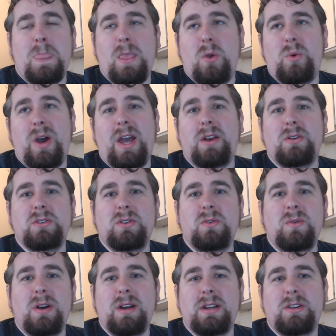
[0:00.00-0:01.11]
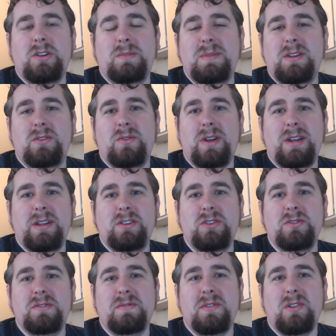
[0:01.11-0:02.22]
It could be quite
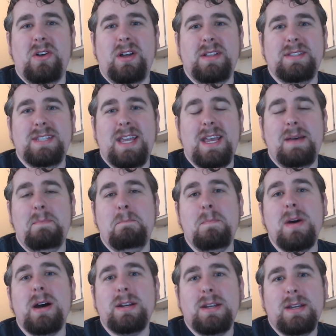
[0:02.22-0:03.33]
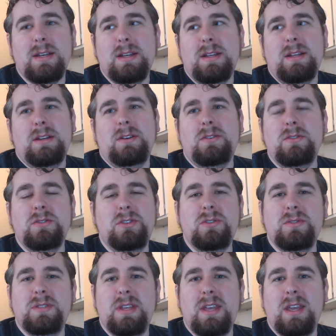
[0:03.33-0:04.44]
useful on, say, a monk who's
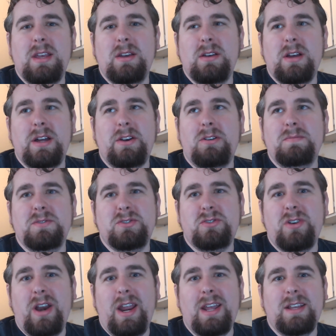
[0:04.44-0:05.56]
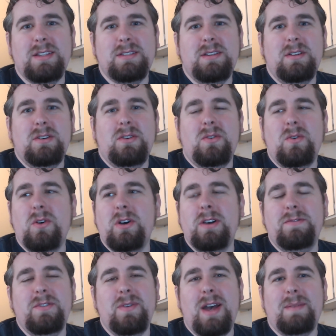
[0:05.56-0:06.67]
using unarmed strikes, or
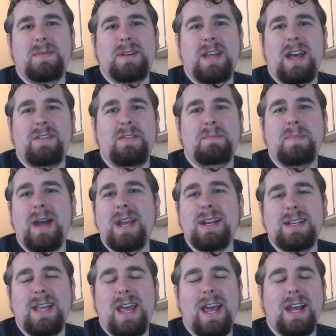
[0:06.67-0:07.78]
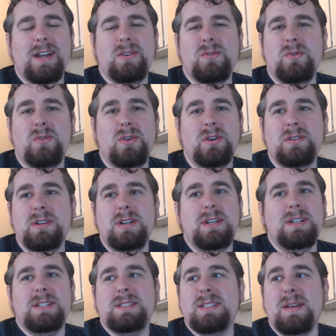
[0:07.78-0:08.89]
if you happen to have a bite attack or
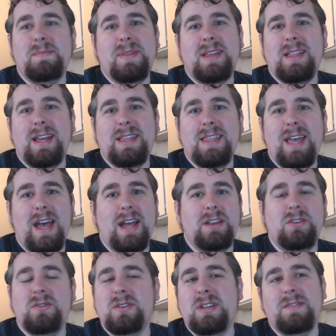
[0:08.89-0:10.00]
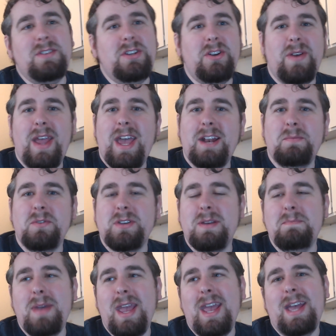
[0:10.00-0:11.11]
something like that. You could give it to your animal
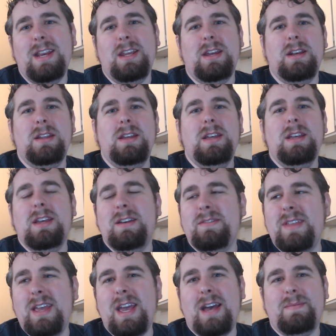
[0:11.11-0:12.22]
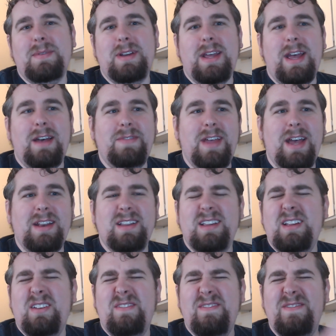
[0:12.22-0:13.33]
companion if they happen to have that.
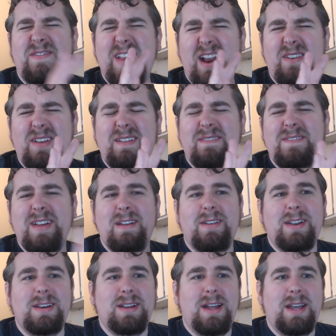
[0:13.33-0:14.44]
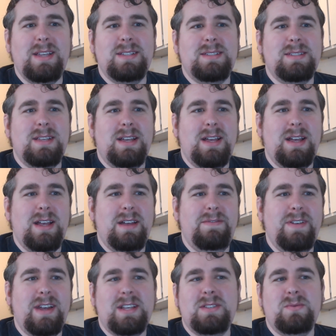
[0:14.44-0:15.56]
Very, very nice
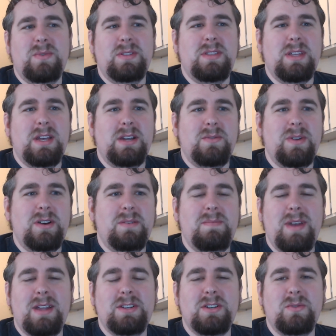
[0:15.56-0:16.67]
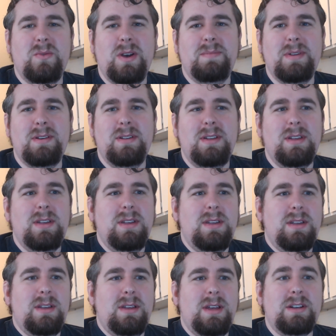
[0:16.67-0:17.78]
effects with Greater Magic Weapon.
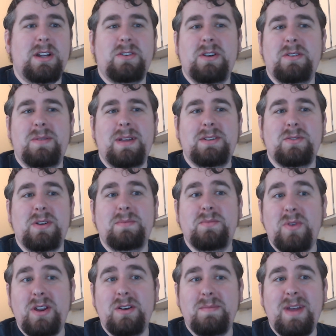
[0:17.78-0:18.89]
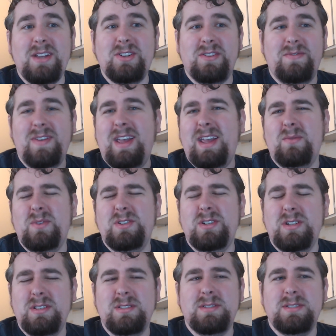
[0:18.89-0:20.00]
Not Greater Magic Weapon, Greater Magic Fang, which
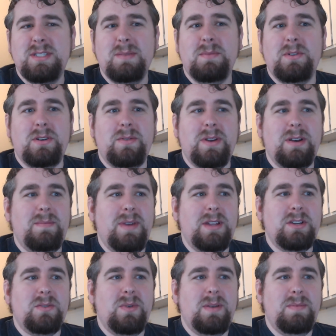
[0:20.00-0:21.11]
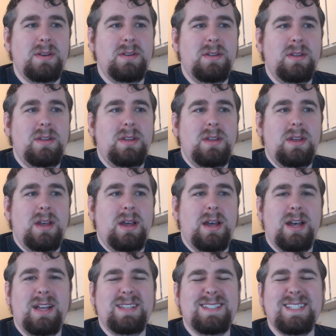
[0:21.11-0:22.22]
is similar to Greater Magic Weapon.
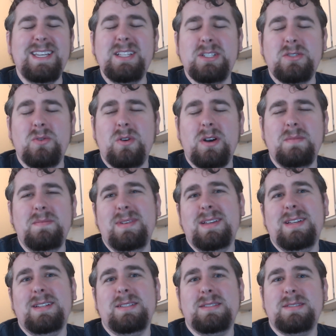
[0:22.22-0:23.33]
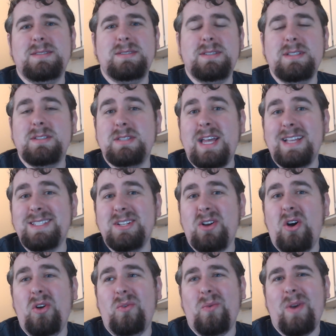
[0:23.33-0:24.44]
Sleet Storm, that's an
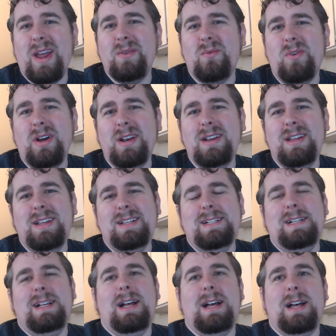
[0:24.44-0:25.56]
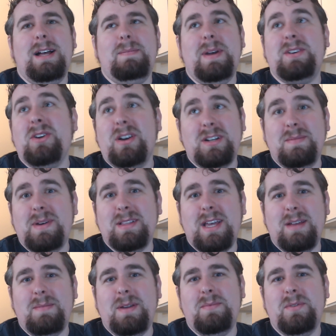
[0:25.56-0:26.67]
all right one. I talked about
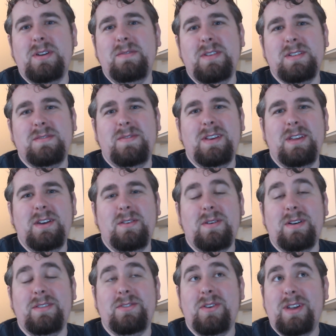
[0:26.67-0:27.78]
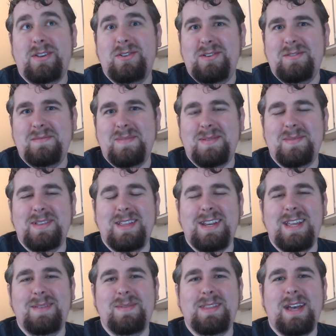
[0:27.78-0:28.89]
that in my previous video. I couldn't remember the
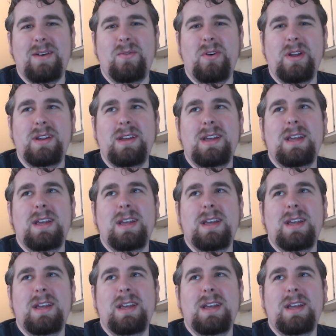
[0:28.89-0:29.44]
name in that one.